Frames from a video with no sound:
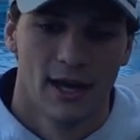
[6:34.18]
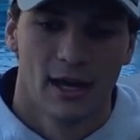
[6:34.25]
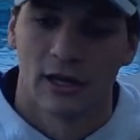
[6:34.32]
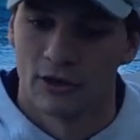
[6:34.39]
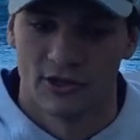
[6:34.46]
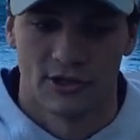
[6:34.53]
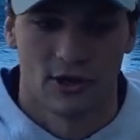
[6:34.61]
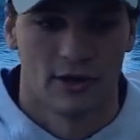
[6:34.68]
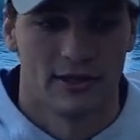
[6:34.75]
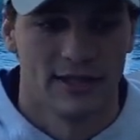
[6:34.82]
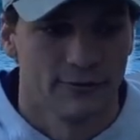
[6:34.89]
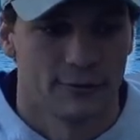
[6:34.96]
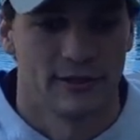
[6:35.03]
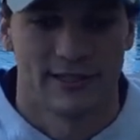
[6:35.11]
coaches on
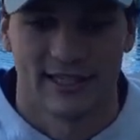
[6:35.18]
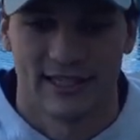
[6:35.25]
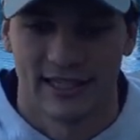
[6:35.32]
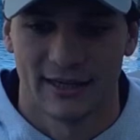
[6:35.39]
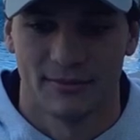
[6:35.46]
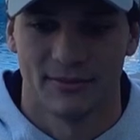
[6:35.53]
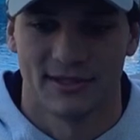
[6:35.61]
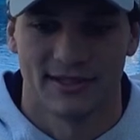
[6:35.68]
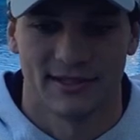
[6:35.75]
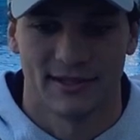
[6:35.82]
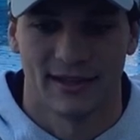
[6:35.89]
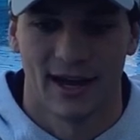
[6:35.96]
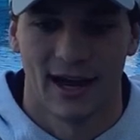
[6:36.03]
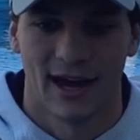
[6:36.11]
different teams
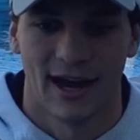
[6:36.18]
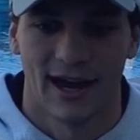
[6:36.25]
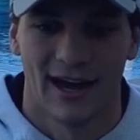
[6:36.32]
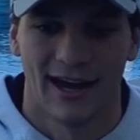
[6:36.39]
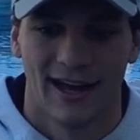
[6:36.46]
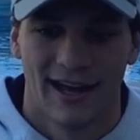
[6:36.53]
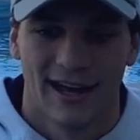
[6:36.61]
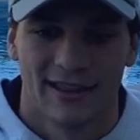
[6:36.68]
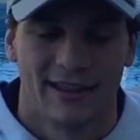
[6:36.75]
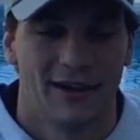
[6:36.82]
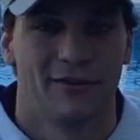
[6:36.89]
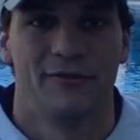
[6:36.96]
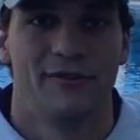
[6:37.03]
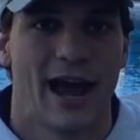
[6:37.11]
that
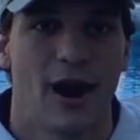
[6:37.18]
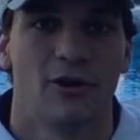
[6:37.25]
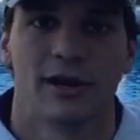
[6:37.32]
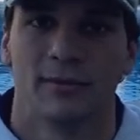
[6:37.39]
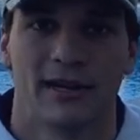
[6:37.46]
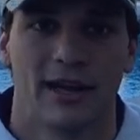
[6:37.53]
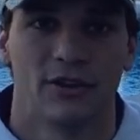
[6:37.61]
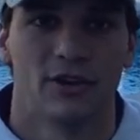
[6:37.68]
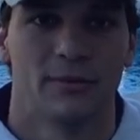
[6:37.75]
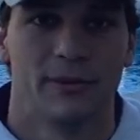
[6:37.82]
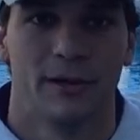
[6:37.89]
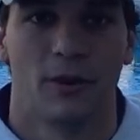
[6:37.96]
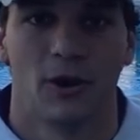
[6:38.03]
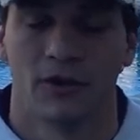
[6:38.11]
have now come together to
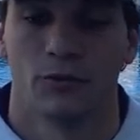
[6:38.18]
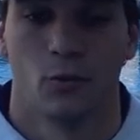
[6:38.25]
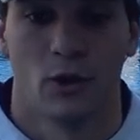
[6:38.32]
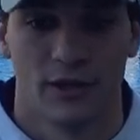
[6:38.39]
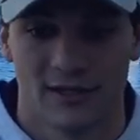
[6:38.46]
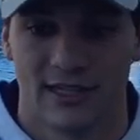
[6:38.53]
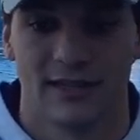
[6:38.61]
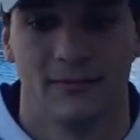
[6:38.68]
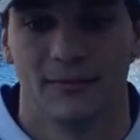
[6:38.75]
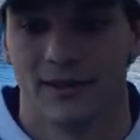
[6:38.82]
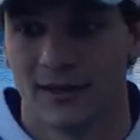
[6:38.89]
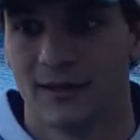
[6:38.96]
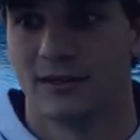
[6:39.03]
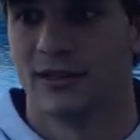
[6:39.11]
be a part of one team,
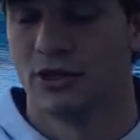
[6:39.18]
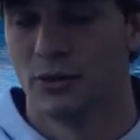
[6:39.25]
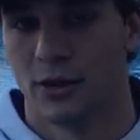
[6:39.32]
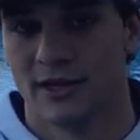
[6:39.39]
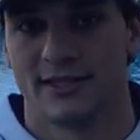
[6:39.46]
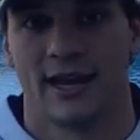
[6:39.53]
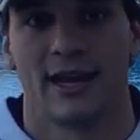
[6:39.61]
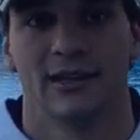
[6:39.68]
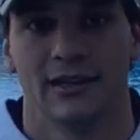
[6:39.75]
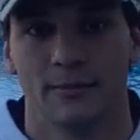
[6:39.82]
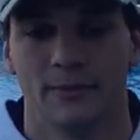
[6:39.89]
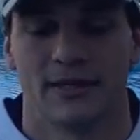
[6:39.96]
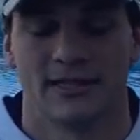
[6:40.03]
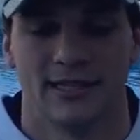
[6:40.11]
the USA
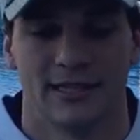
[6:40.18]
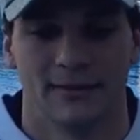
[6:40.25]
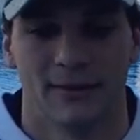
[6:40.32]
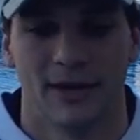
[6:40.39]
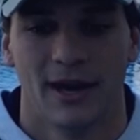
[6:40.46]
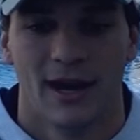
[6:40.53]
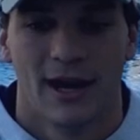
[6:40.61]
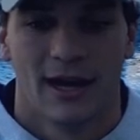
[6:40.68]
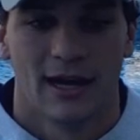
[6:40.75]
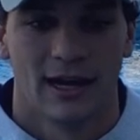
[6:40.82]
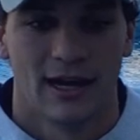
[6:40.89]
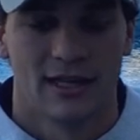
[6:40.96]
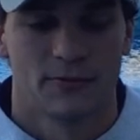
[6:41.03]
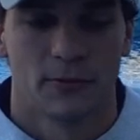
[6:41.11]
Olympic team.
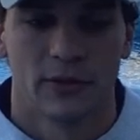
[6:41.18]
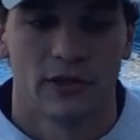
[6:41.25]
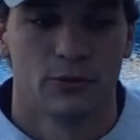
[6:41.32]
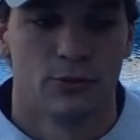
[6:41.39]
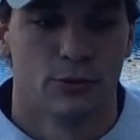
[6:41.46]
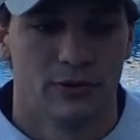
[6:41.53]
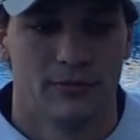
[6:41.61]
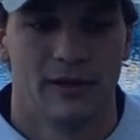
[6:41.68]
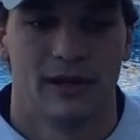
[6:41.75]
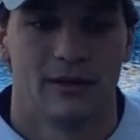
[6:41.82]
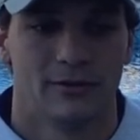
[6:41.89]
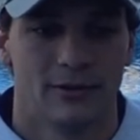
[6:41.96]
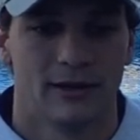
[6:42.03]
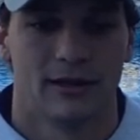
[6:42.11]
It's pretty cool to be
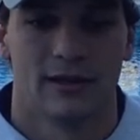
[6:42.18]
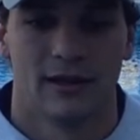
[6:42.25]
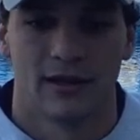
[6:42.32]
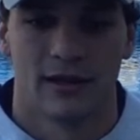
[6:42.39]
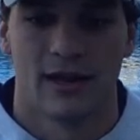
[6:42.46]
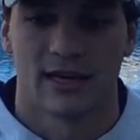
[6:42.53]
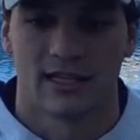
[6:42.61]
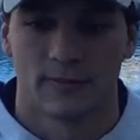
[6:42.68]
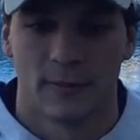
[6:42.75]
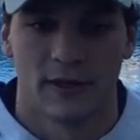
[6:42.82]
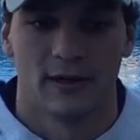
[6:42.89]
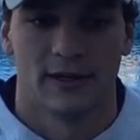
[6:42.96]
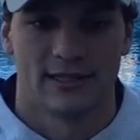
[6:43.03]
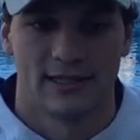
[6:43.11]
able to
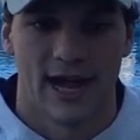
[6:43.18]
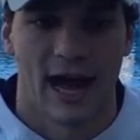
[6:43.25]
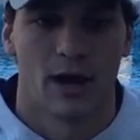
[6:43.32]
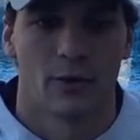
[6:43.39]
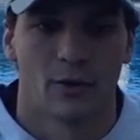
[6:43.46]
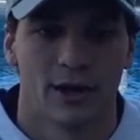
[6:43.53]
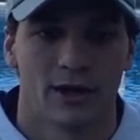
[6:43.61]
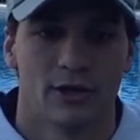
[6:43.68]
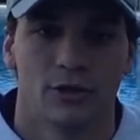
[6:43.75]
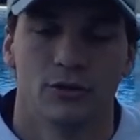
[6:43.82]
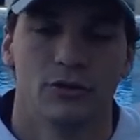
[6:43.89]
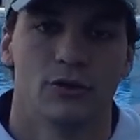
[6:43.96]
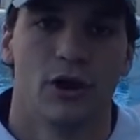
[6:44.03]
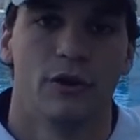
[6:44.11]
experience that, where
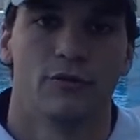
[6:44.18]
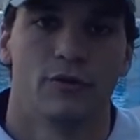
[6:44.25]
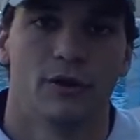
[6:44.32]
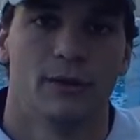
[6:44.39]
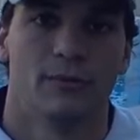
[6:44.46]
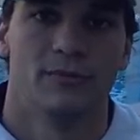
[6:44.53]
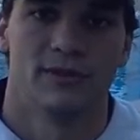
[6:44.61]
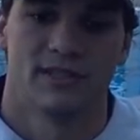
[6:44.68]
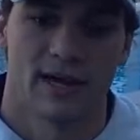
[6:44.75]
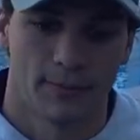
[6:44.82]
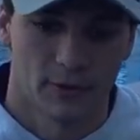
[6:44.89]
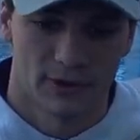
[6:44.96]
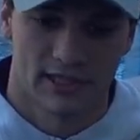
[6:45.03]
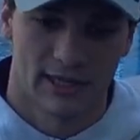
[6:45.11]
you go from
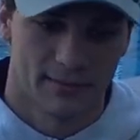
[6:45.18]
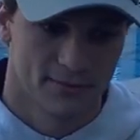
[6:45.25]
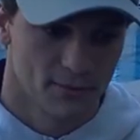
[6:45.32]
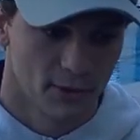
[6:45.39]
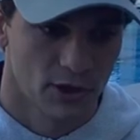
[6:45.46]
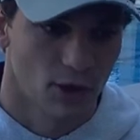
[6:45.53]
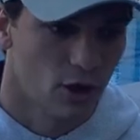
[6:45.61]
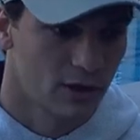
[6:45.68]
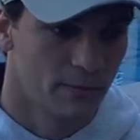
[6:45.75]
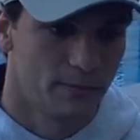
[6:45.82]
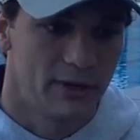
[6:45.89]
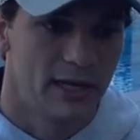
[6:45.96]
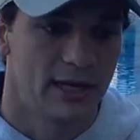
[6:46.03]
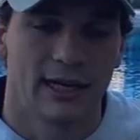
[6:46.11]
separate teams where you're all
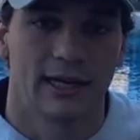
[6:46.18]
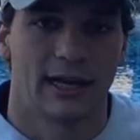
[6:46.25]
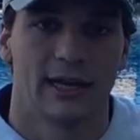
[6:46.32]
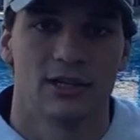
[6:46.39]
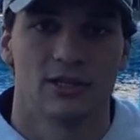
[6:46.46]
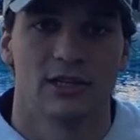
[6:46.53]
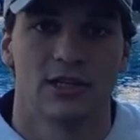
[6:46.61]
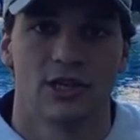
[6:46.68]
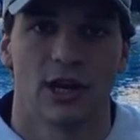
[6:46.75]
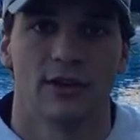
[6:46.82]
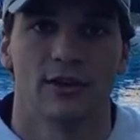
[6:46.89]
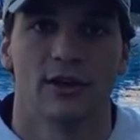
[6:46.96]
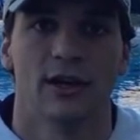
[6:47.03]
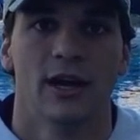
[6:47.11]
competing against each
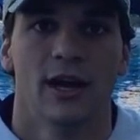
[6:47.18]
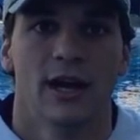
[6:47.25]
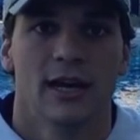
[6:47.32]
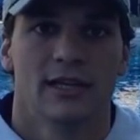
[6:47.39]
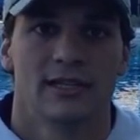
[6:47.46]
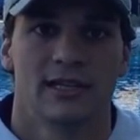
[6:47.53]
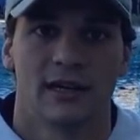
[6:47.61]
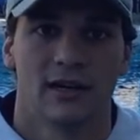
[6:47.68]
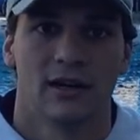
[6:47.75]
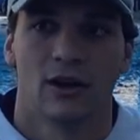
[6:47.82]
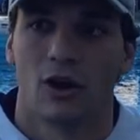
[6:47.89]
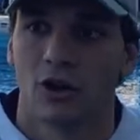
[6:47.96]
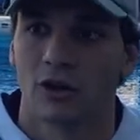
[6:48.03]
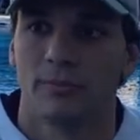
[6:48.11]
other to
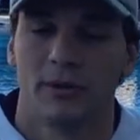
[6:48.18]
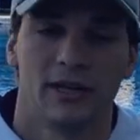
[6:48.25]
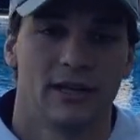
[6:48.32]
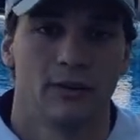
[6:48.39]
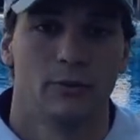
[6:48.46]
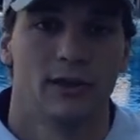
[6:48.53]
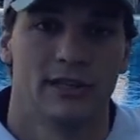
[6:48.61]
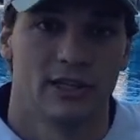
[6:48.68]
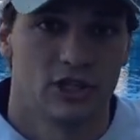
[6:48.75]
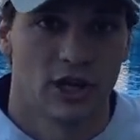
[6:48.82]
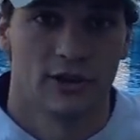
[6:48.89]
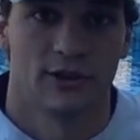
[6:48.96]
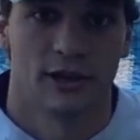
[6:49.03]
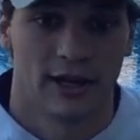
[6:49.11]
all competing with each
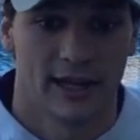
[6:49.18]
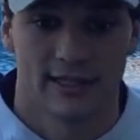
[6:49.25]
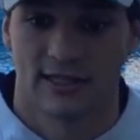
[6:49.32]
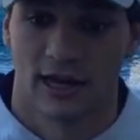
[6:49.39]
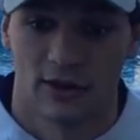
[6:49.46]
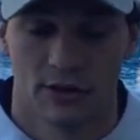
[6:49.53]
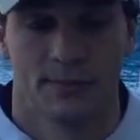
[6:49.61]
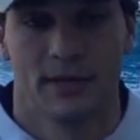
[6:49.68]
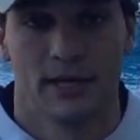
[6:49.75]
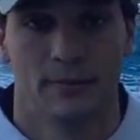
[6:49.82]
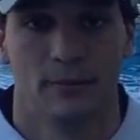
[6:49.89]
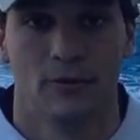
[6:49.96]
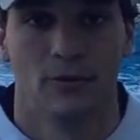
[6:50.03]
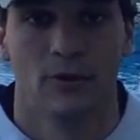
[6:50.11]
other against other
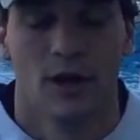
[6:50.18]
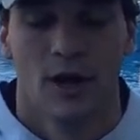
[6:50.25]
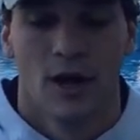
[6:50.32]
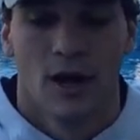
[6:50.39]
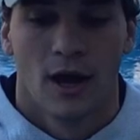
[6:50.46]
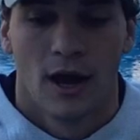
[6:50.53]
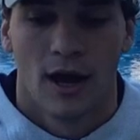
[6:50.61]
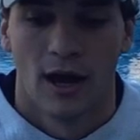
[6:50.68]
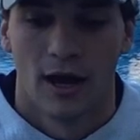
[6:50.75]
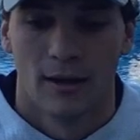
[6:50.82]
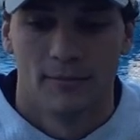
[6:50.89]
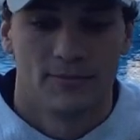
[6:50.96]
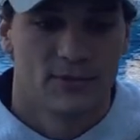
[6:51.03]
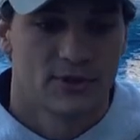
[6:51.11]
people.
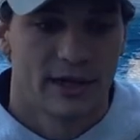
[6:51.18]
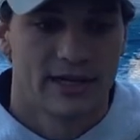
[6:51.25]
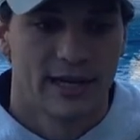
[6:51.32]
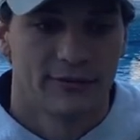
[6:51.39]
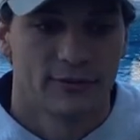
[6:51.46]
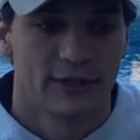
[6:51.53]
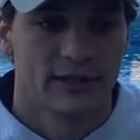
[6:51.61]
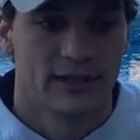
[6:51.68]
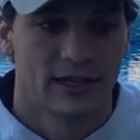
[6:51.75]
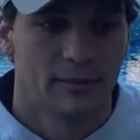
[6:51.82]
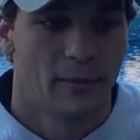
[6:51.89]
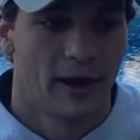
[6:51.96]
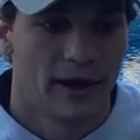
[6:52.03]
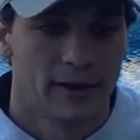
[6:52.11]
So I definitely think
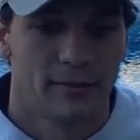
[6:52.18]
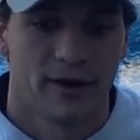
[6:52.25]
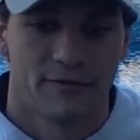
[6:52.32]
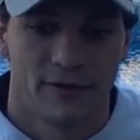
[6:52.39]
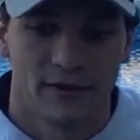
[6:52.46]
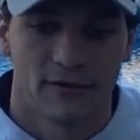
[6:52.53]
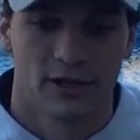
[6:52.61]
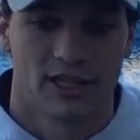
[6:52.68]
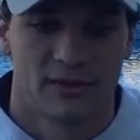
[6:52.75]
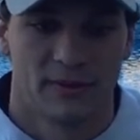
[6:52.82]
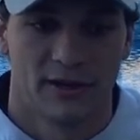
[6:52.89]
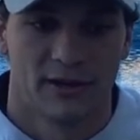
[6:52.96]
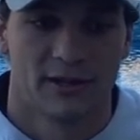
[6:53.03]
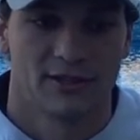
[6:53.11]
my favorite
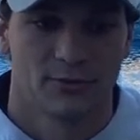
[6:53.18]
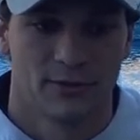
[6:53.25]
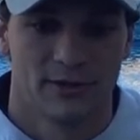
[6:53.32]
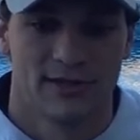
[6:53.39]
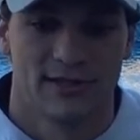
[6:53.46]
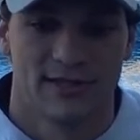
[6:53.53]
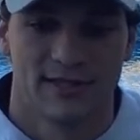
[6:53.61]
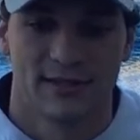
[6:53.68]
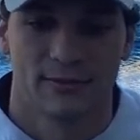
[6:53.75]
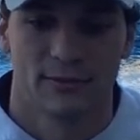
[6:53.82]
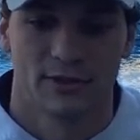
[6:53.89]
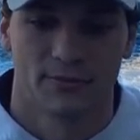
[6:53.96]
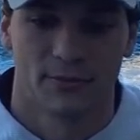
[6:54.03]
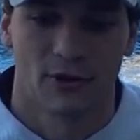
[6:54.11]
experience
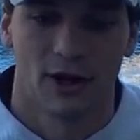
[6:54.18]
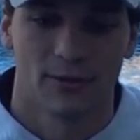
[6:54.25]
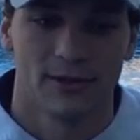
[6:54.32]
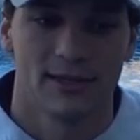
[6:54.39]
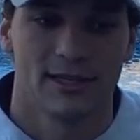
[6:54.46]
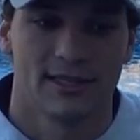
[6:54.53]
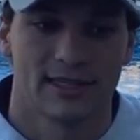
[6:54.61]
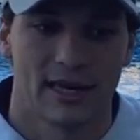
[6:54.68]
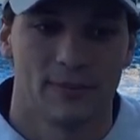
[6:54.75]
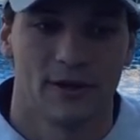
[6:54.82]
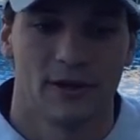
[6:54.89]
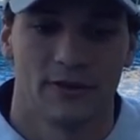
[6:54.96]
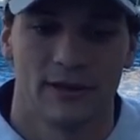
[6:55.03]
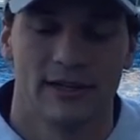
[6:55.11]
was probably
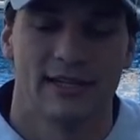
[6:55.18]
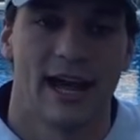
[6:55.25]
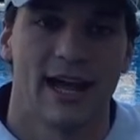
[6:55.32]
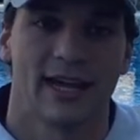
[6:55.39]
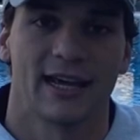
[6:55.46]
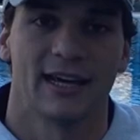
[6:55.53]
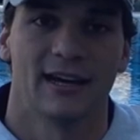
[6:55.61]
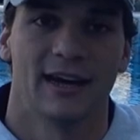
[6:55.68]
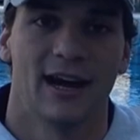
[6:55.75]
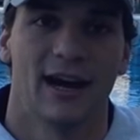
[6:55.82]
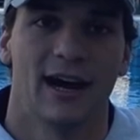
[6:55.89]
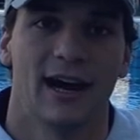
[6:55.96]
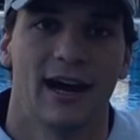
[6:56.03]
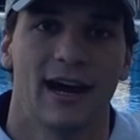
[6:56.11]
stepping on the deck
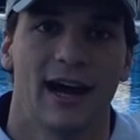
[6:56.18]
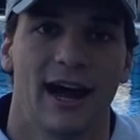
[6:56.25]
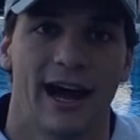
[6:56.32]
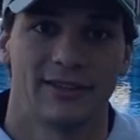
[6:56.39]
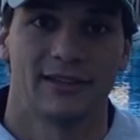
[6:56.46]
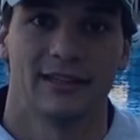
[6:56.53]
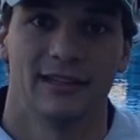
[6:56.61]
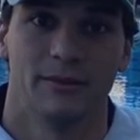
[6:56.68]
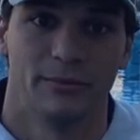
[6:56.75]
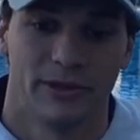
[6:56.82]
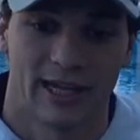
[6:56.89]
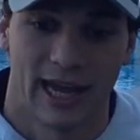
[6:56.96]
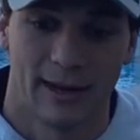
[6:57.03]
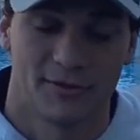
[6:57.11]
at the
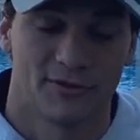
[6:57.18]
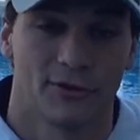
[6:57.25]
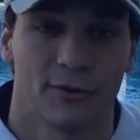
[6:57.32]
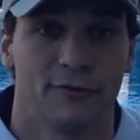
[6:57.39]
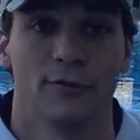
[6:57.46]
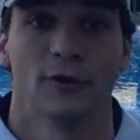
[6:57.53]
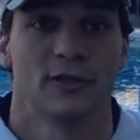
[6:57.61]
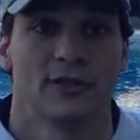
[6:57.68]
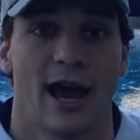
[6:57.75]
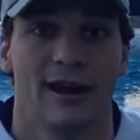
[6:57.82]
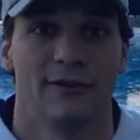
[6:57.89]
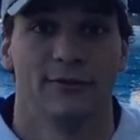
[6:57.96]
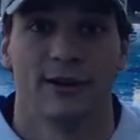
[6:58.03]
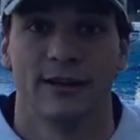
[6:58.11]
Olympic Games for the first
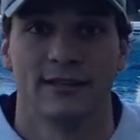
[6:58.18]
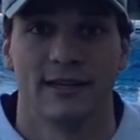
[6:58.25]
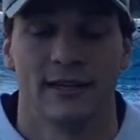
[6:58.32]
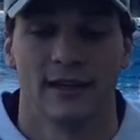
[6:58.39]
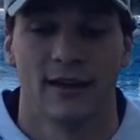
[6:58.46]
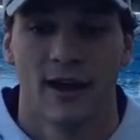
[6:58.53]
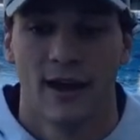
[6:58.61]
night of racing.